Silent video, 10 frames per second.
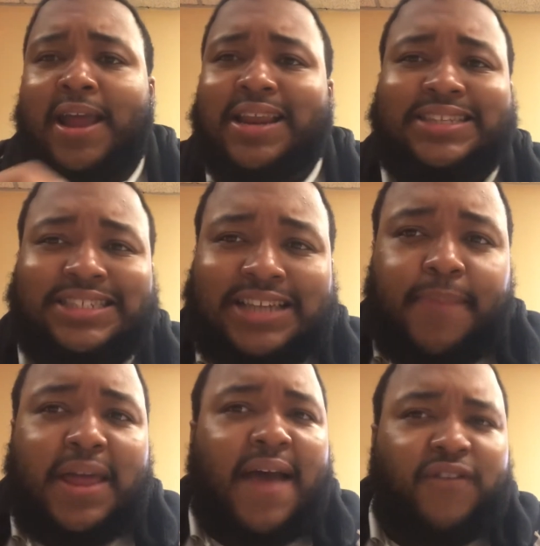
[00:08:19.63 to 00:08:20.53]
this is
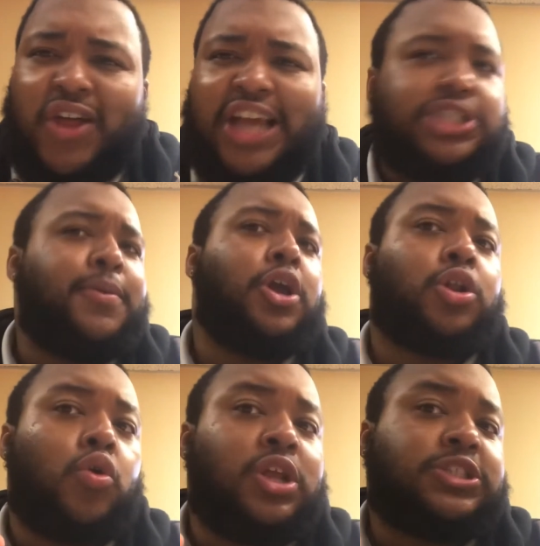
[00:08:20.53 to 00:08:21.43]
something I feel like should be
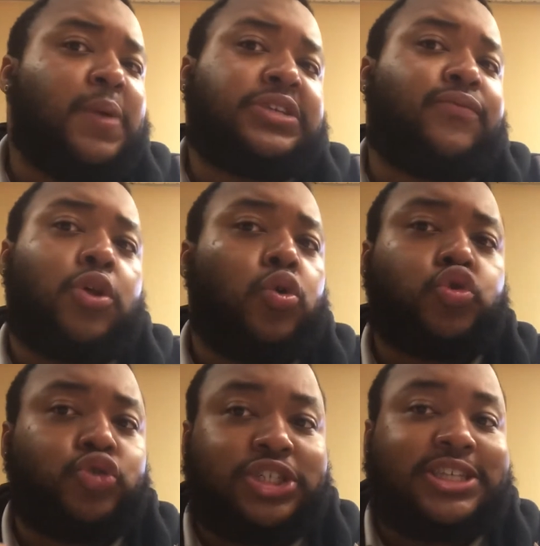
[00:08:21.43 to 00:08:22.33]
included, especially for those
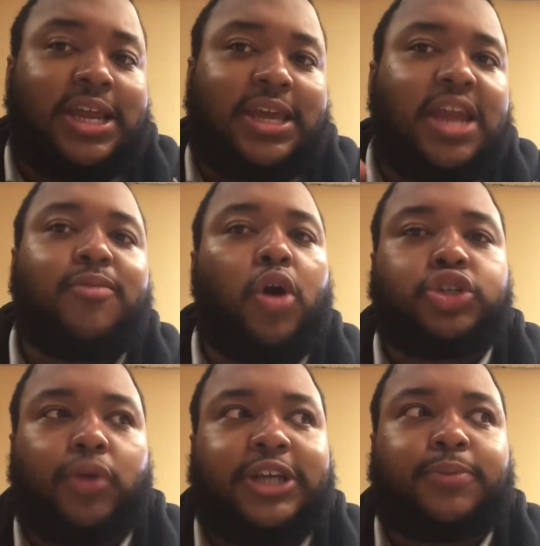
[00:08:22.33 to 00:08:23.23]
who are just getting Kingdom
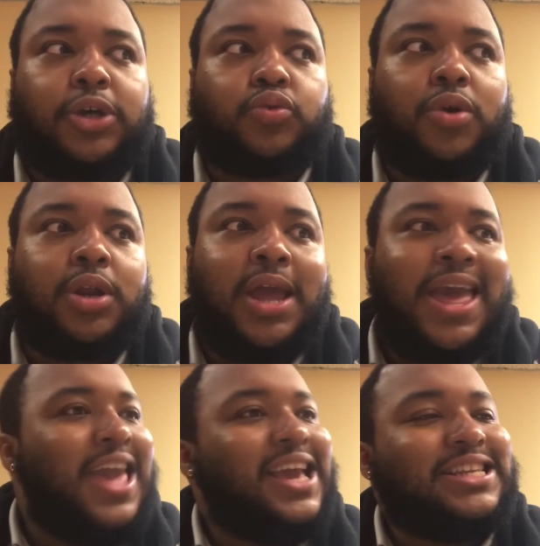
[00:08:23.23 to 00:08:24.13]
Hearts on Xbox One,
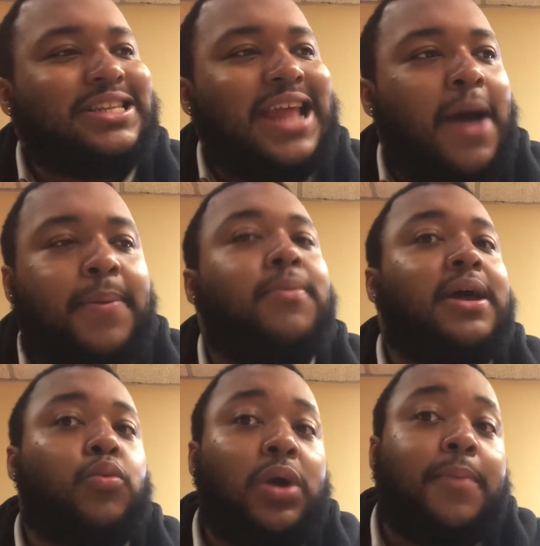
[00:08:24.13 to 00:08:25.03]
because now people
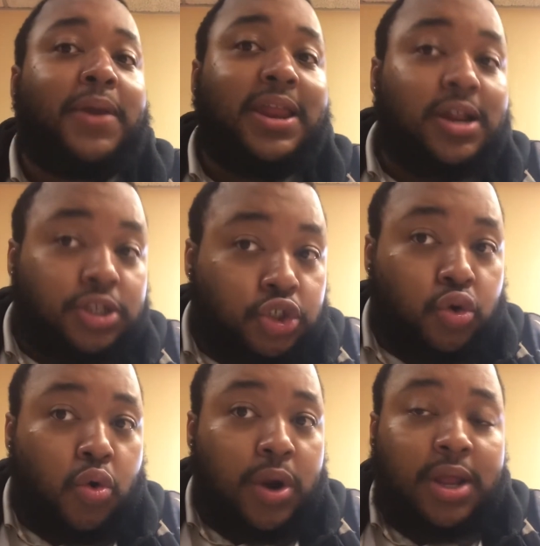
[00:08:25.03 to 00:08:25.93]
got to Wikipedia the
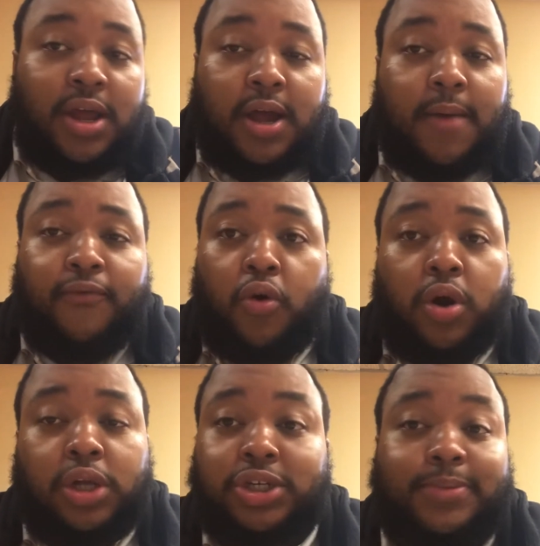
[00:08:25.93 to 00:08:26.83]
story and look up
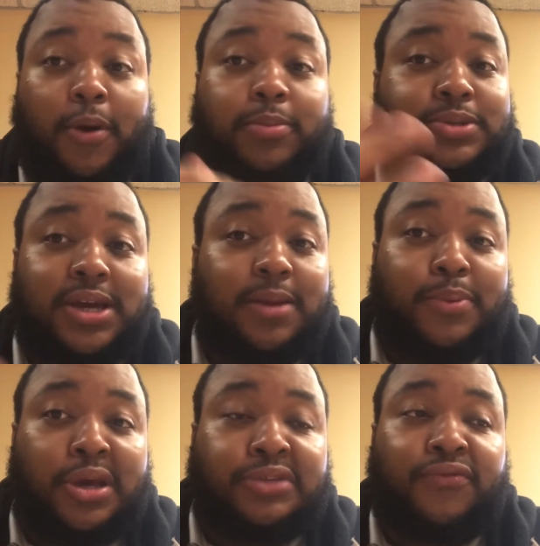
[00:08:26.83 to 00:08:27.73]
for it, or just purposely get a
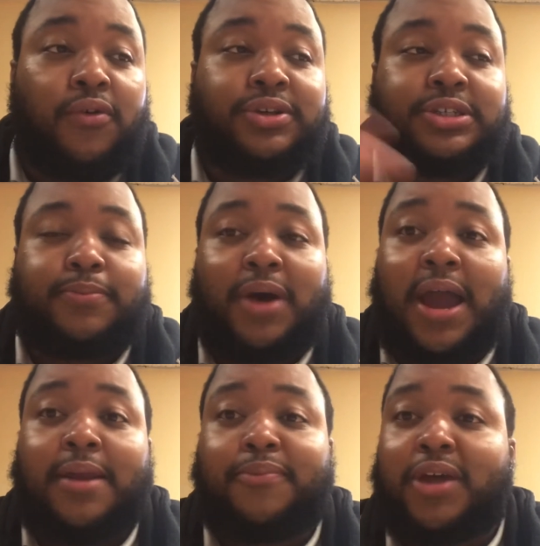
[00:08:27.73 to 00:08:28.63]
PS4 and just to
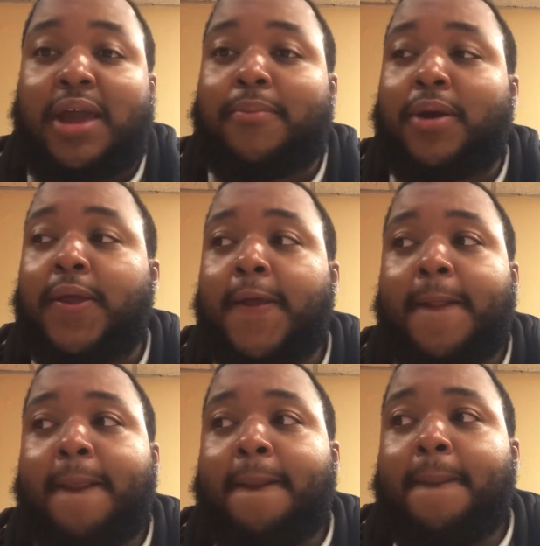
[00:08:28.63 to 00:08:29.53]
buy it and play it. But
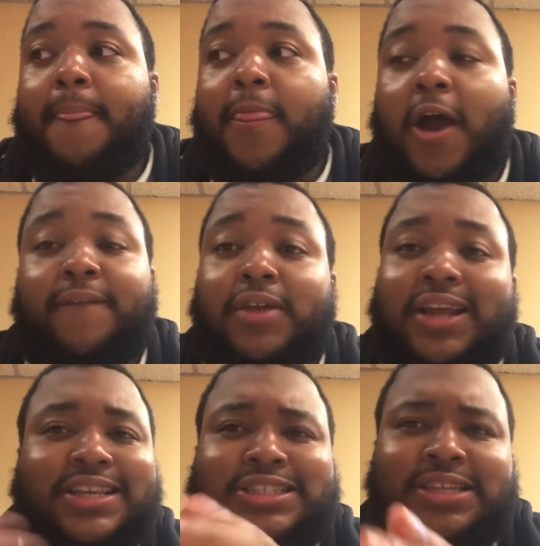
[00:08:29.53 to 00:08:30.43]
I feel
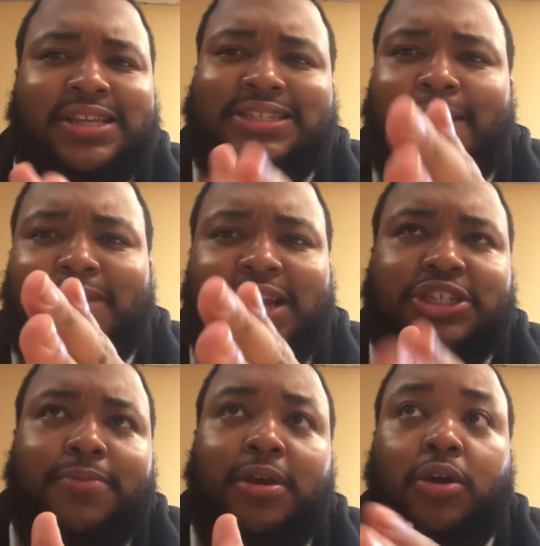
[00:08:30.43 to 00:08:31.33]
like this is something that
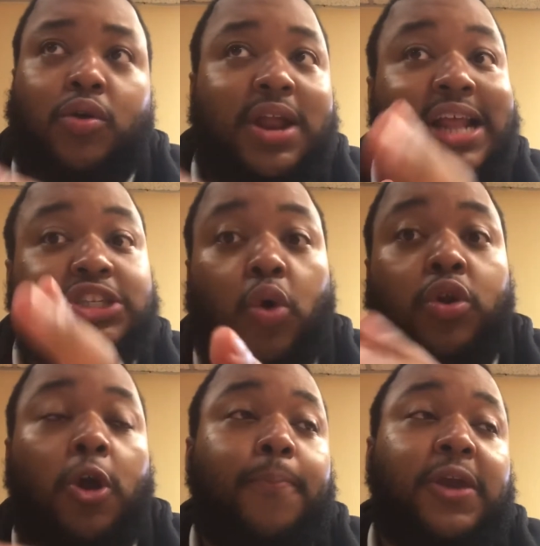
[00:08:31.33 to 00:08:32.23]
should be included, and it's
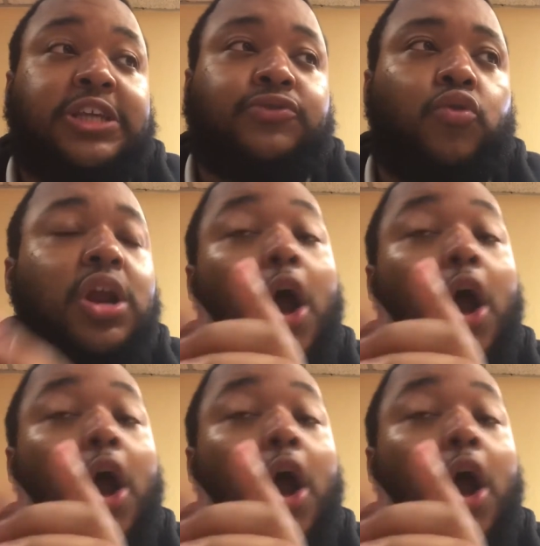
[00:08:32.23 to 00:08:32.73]
only on PS4.